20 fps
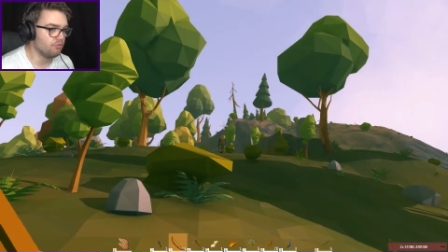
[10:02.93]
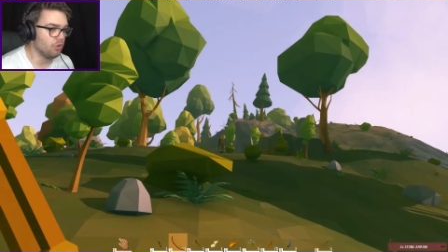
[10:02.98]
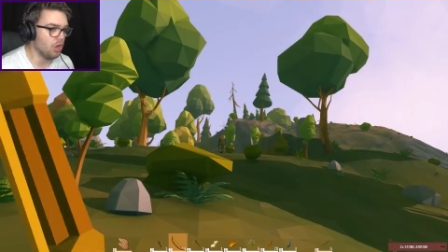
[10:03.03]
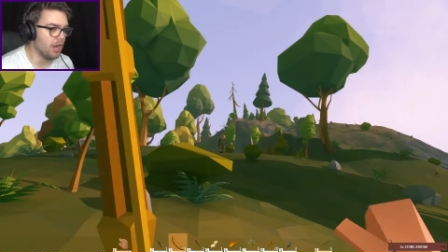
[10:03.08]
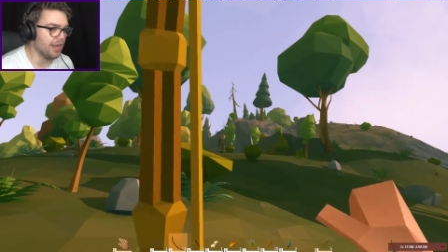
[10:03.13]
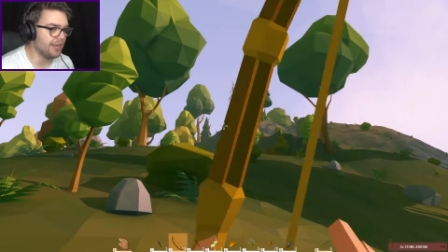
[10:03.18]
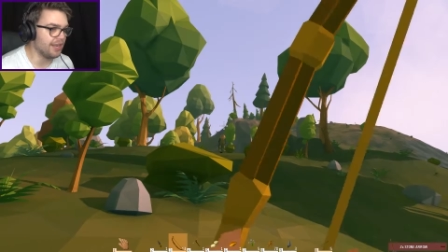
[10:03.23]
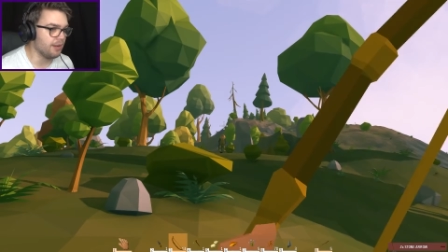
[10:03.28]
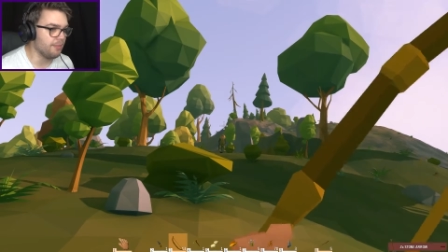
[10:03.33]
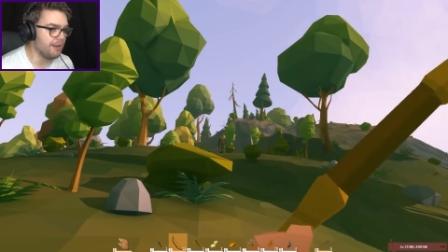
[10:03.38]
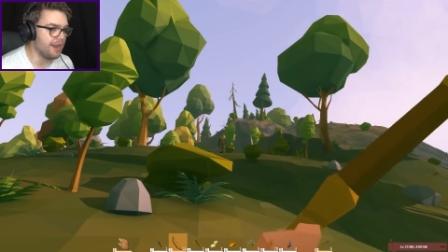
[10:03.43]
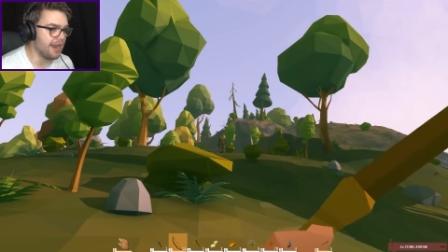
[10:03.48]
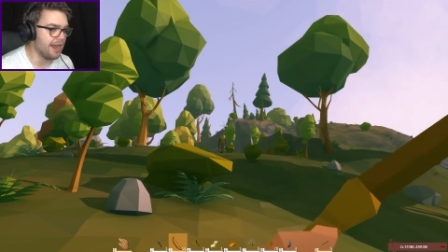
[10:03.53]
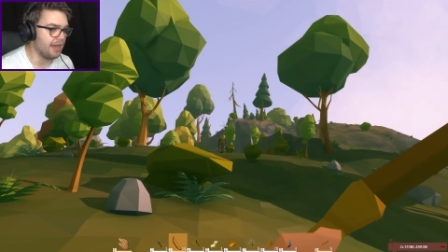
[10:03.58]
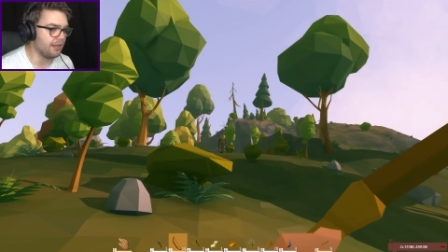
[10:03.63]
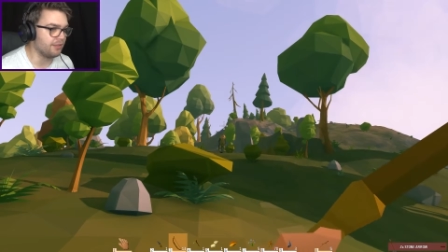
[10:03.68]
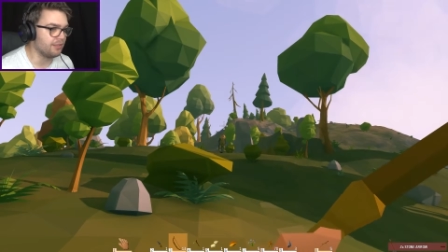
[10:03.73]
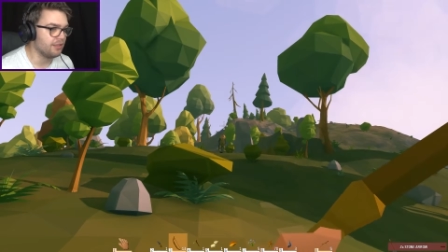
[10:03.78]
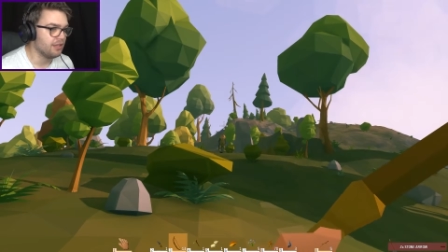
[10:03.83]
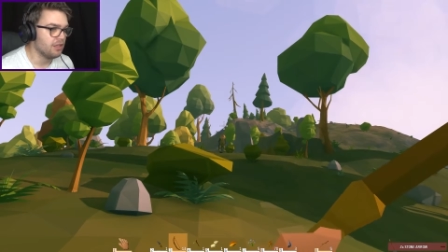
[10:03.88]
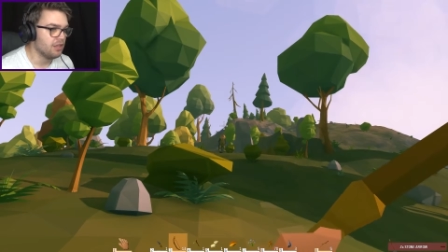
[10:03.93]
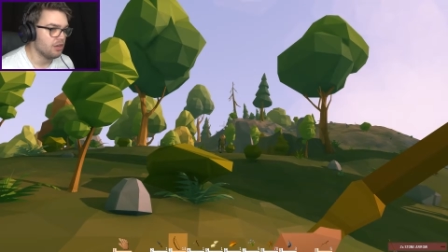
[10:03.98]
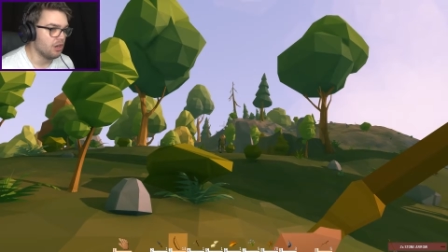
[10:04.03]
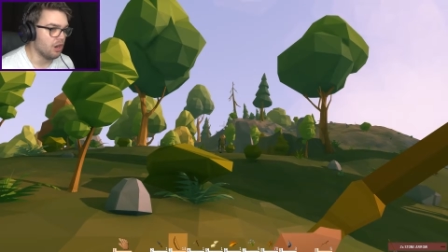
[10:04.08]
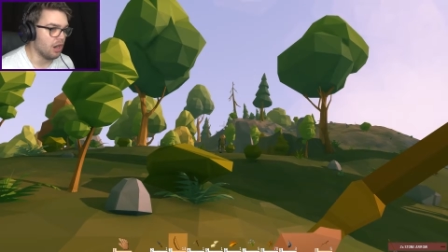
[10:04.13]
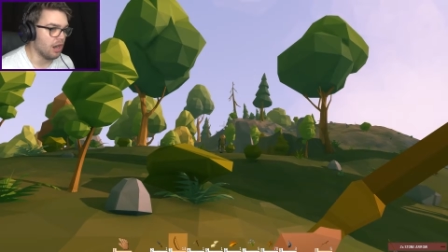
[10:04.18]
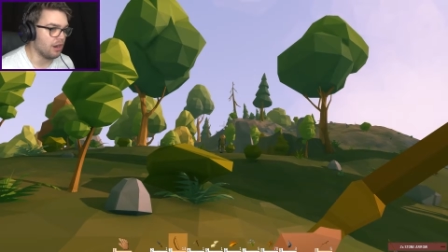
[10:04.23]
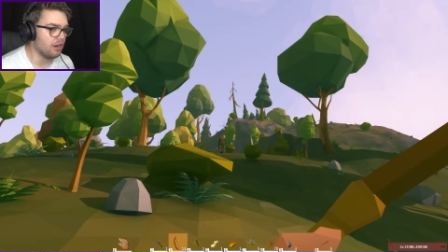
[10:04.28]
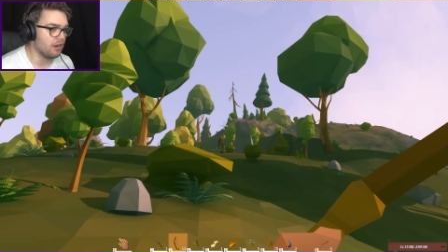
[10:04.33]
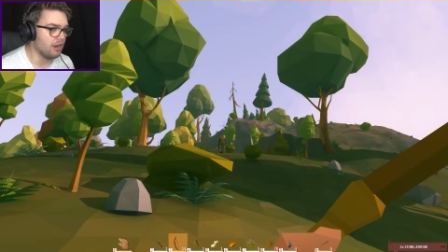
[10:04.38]
Right in the mouth.
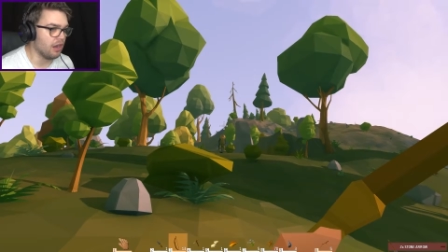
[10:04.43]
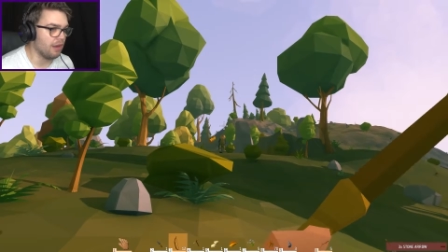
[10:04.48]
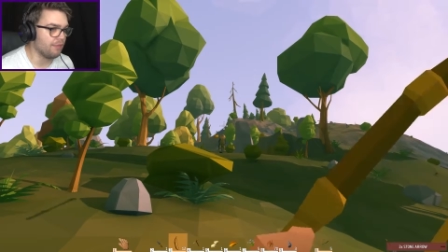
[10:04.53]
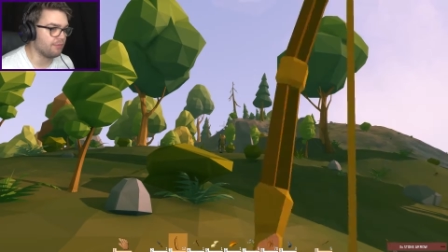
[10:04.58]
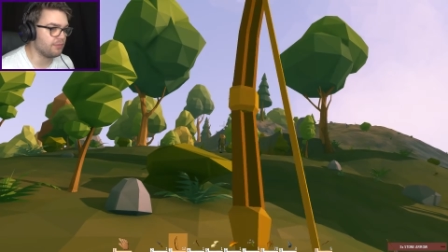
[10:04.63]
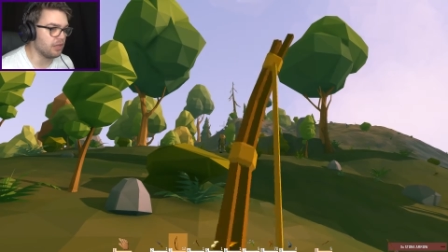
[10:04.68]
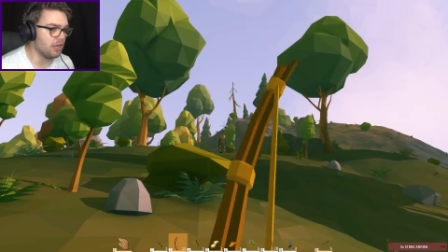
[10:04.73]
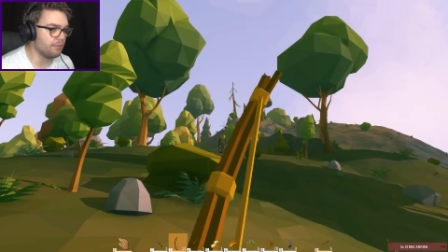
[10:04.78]
All right,